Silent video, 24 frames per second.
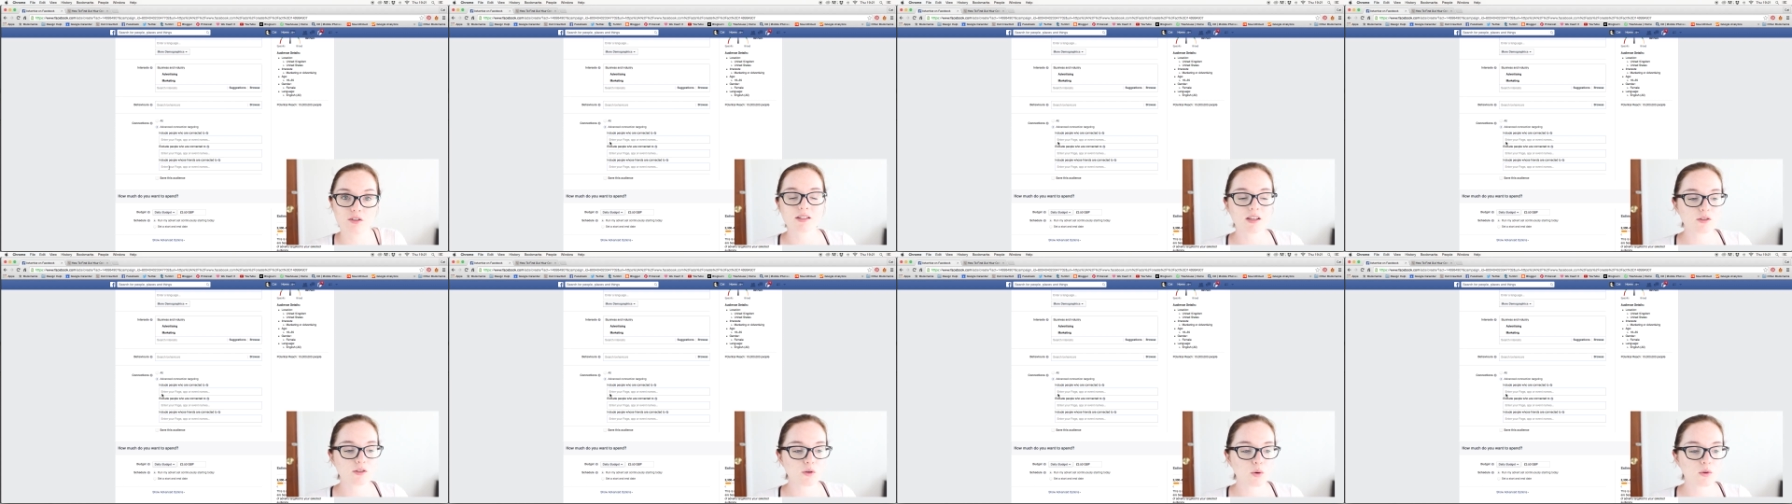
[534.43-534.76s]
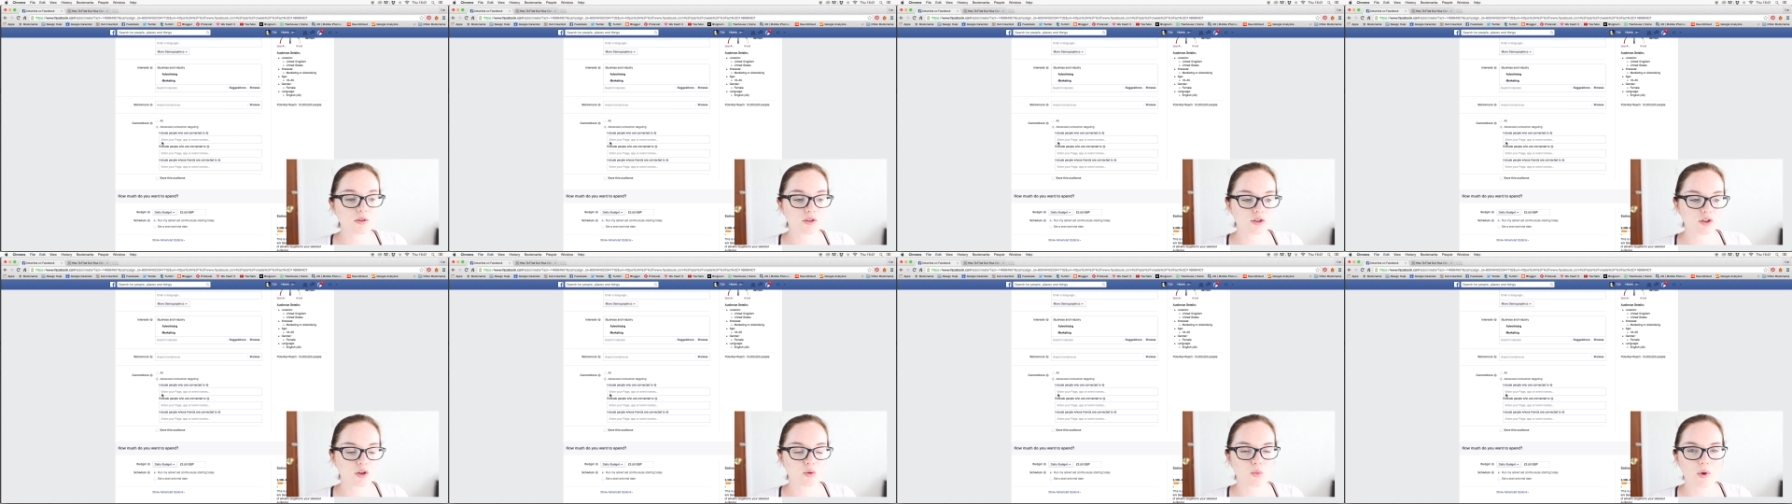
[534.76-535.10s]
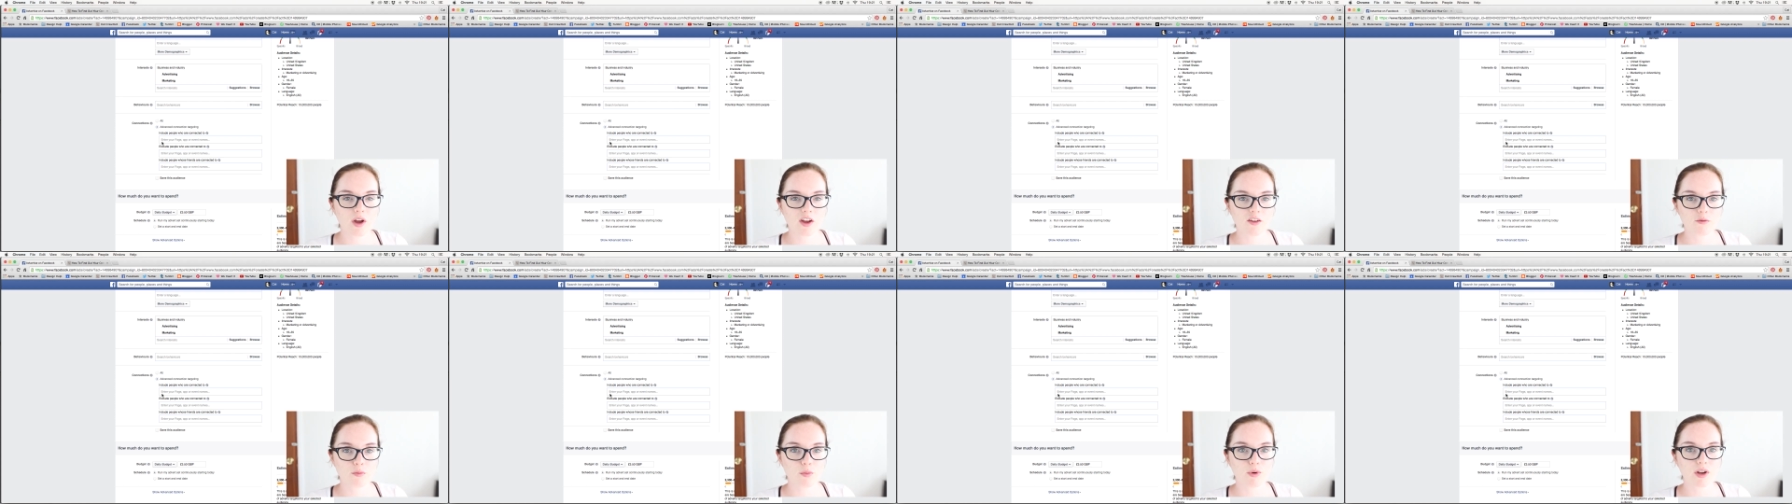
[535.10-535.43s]
So that's always a good
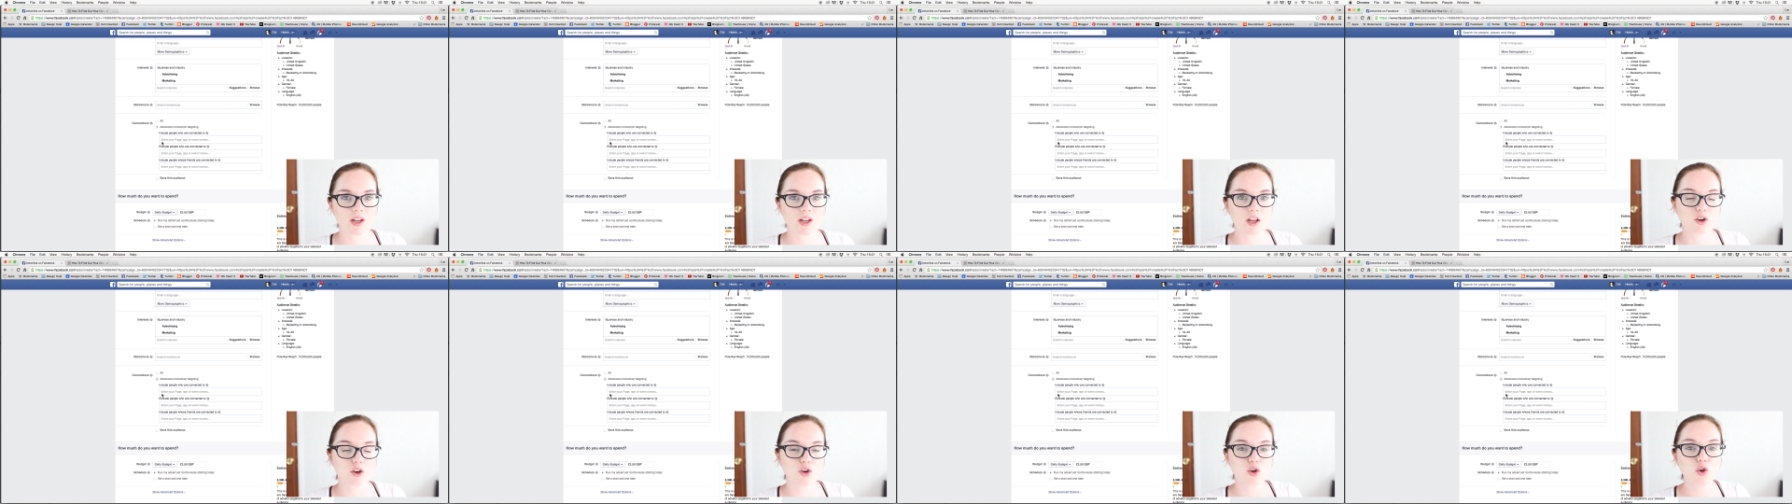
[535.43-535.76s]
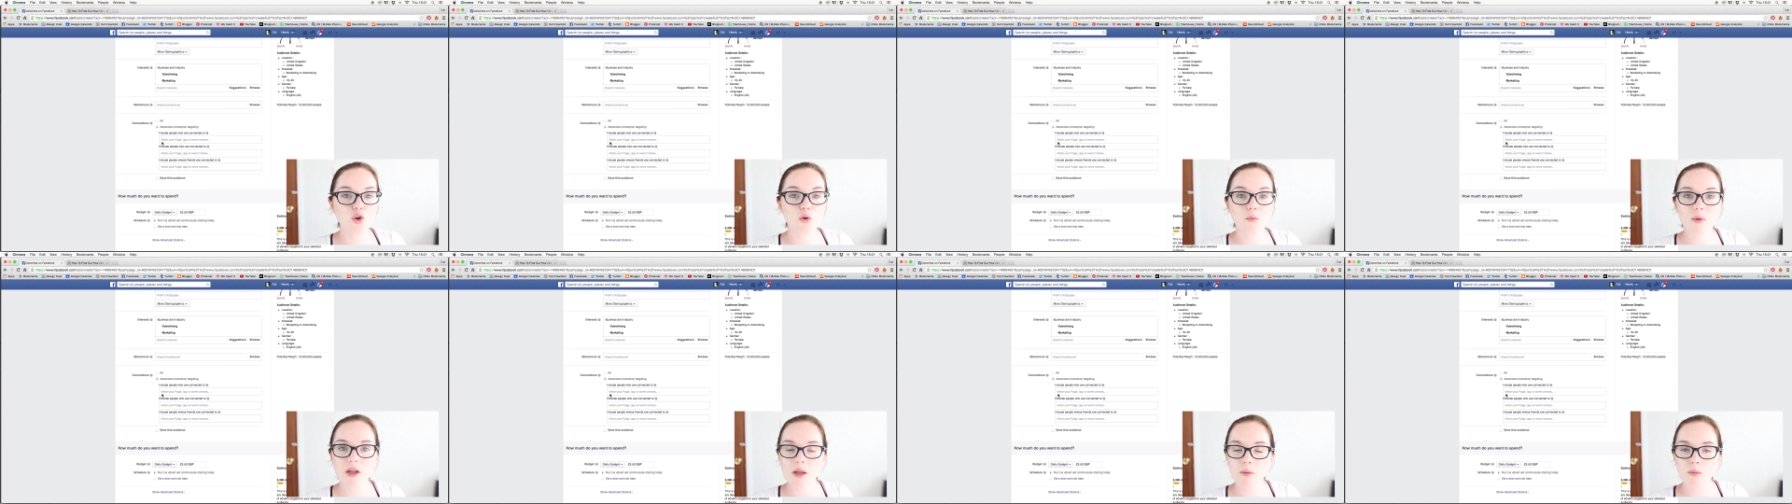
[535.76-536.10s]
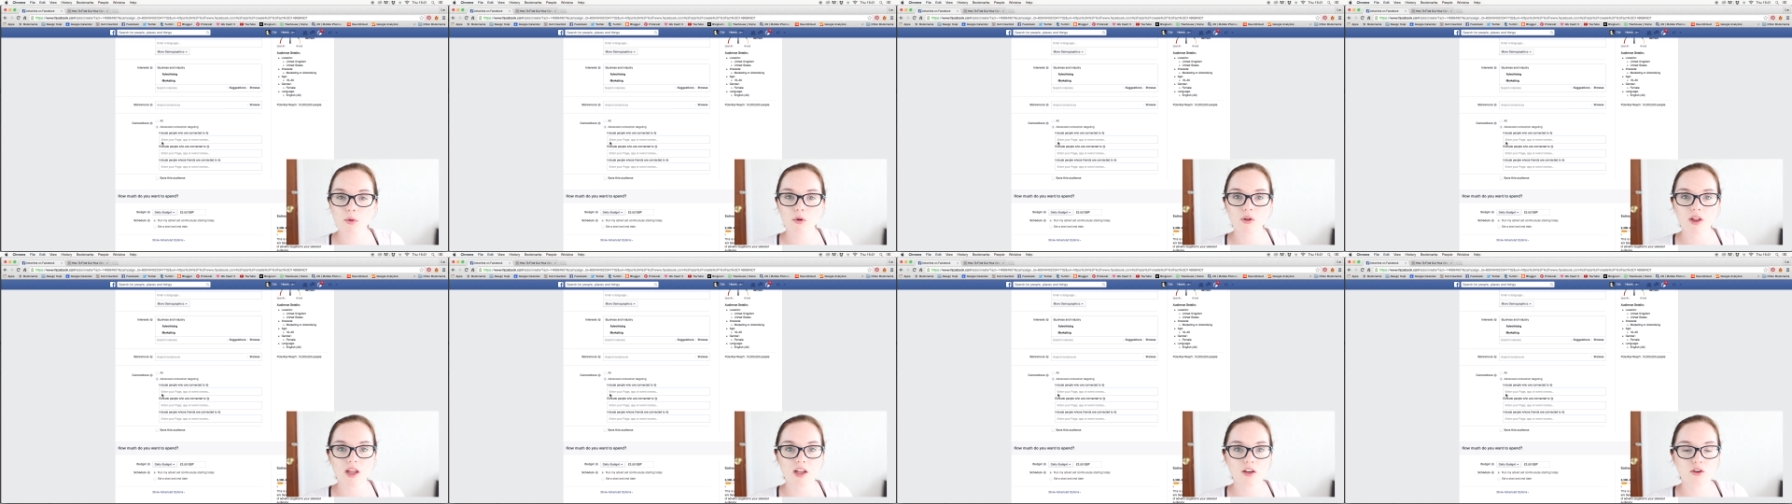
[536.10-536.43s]
way of bringing new
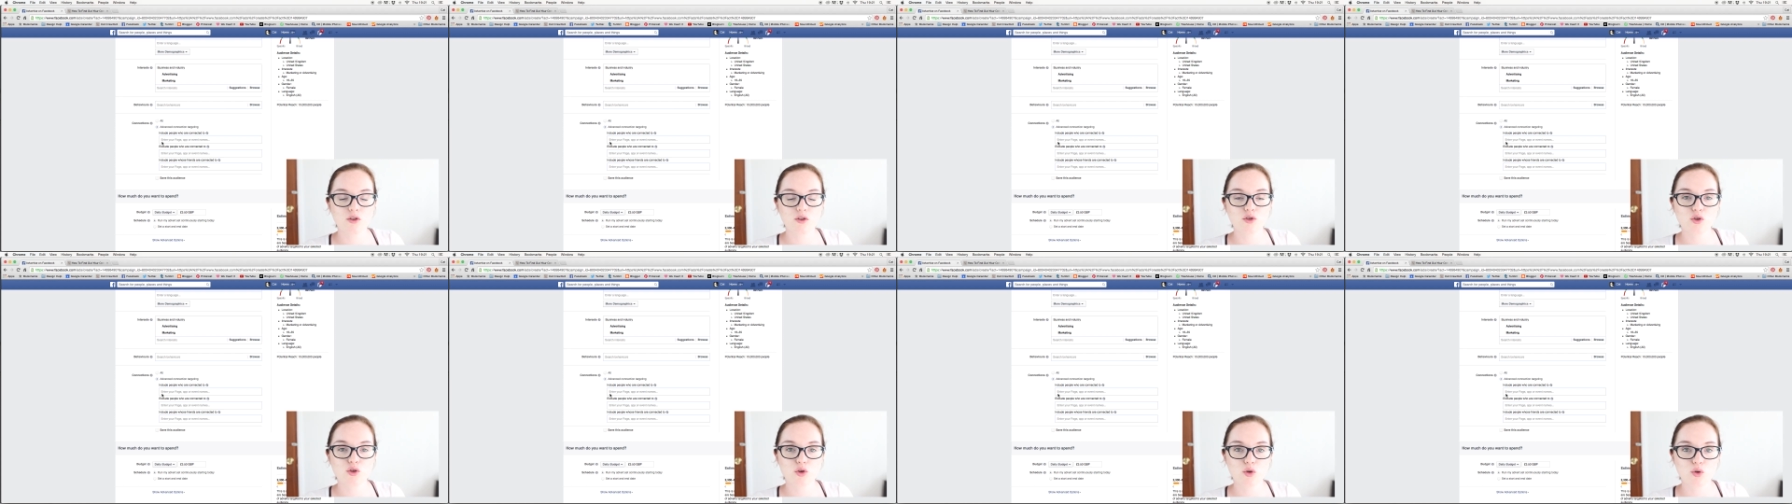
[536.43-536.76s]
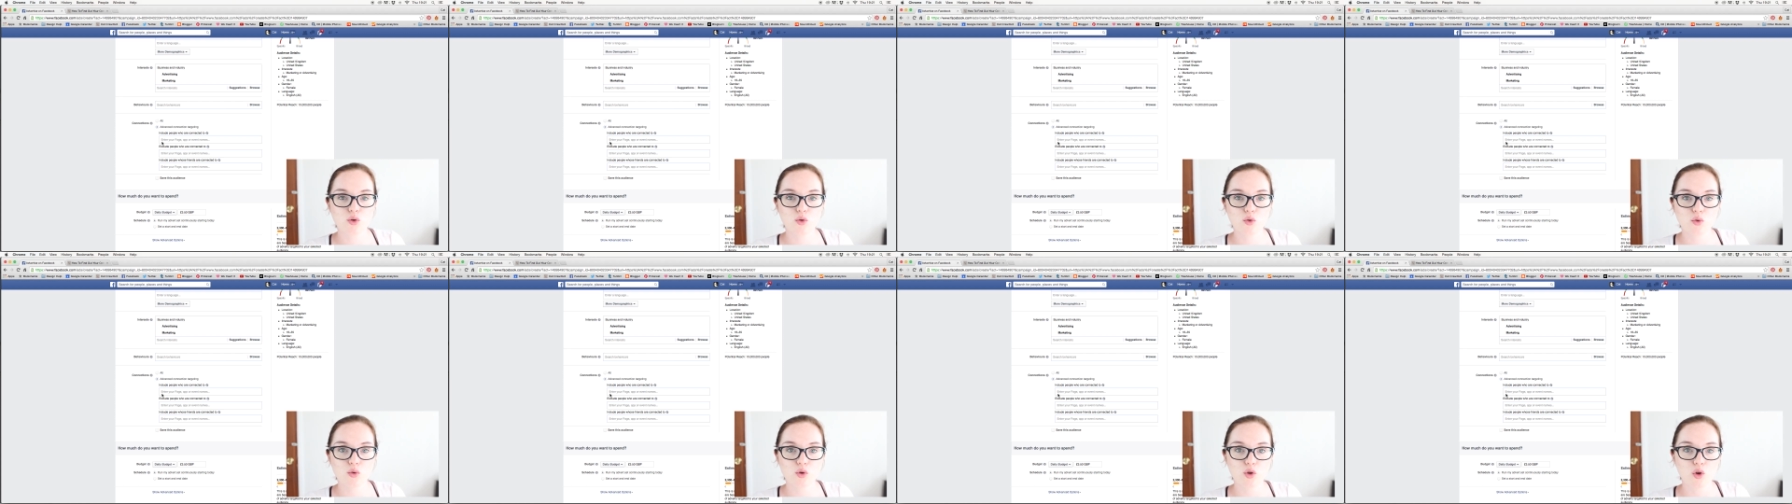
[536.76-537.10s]
people into